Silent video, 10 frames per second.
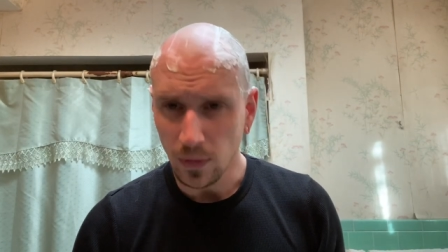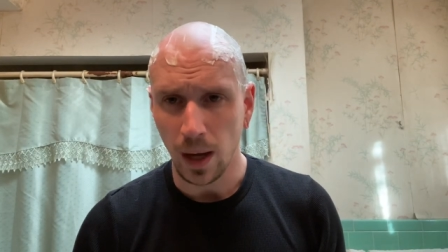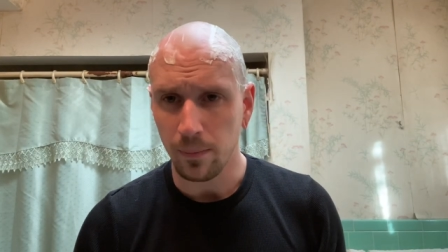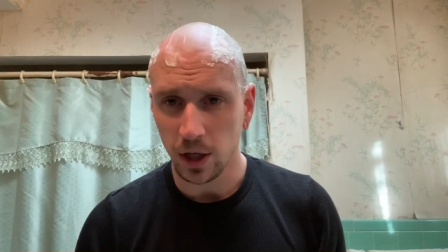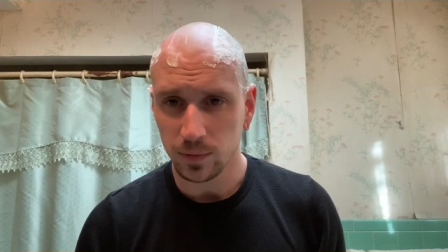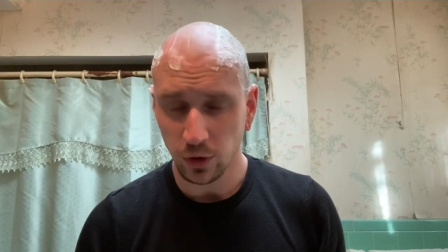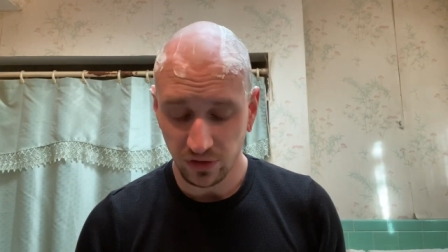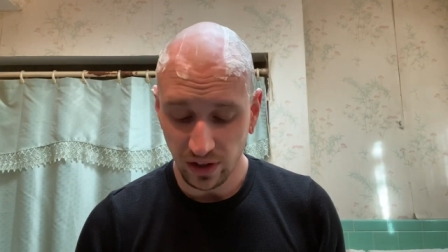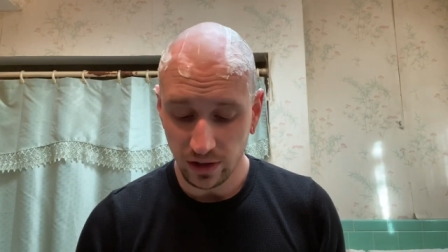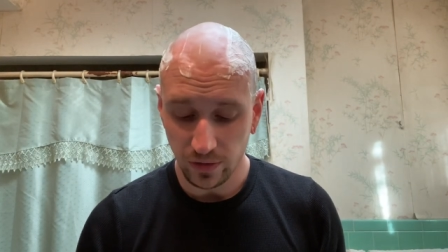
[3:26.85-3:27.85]
I'm much more
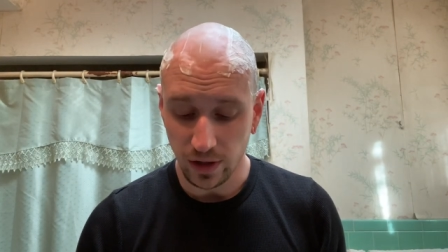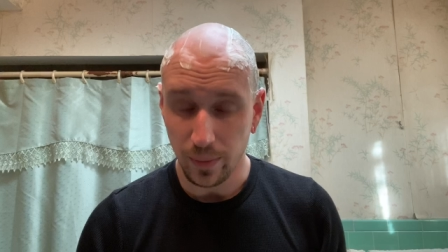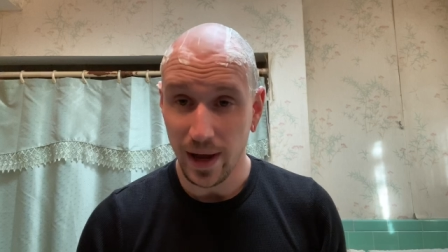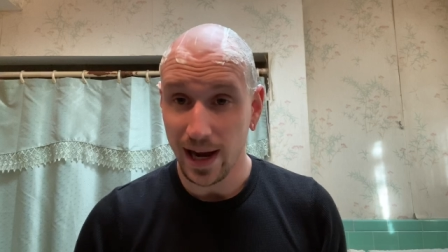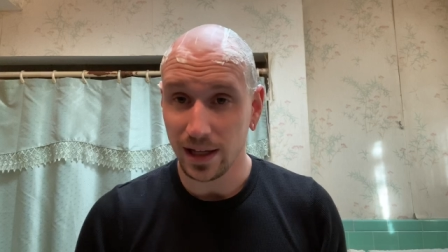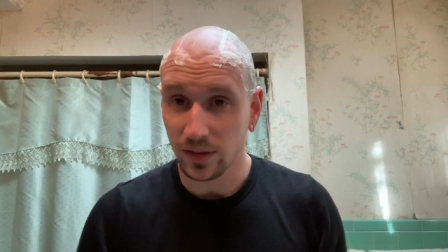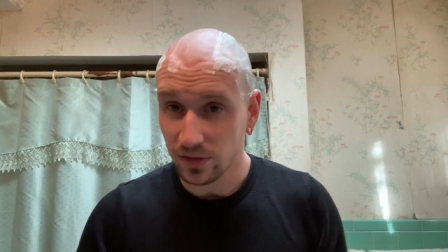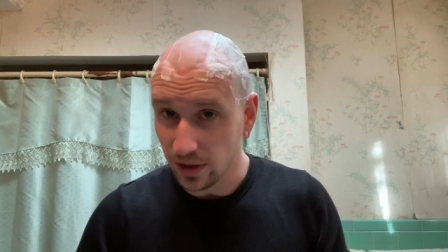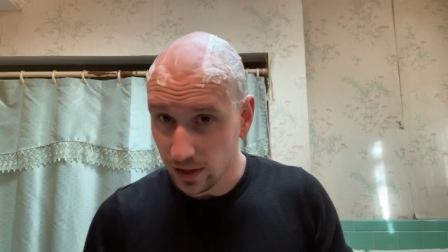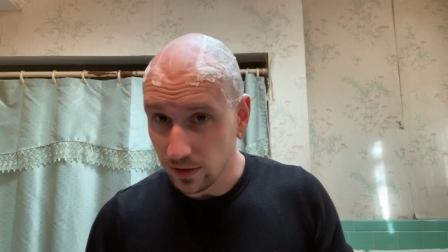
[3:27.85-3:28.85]
sensitive in the back and the
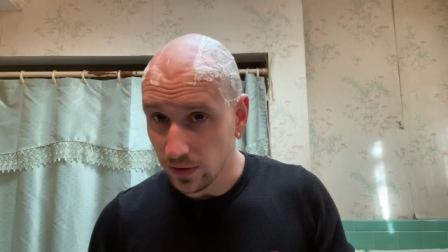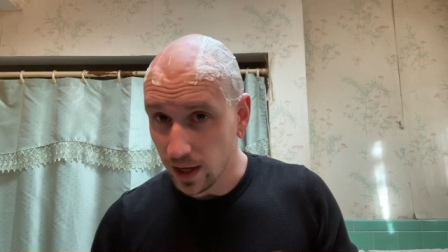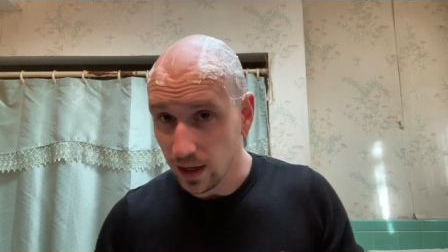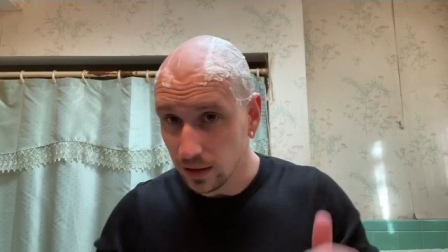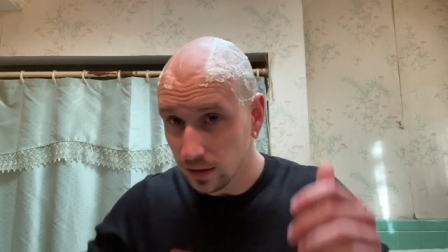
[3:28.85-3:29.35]
sides of the head.